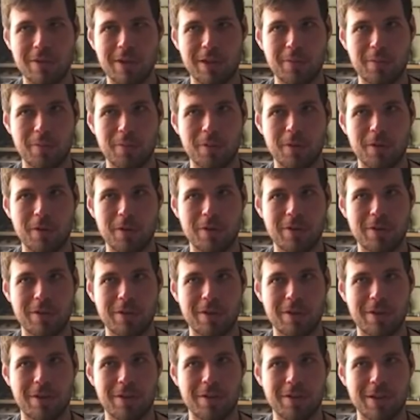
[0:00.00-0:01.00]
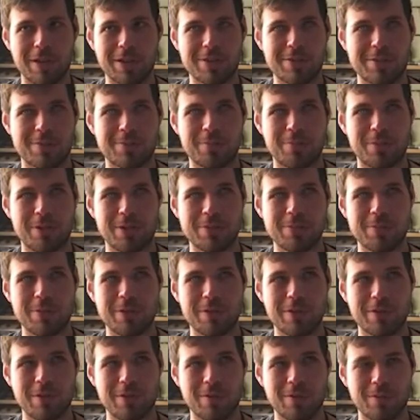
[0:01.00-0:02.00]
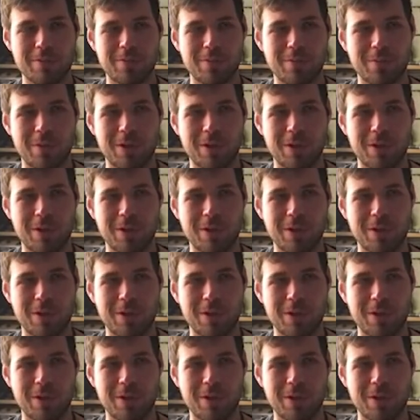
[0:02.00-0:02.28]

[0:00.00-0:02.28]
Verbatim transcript: they weren't, uh, as, as we know,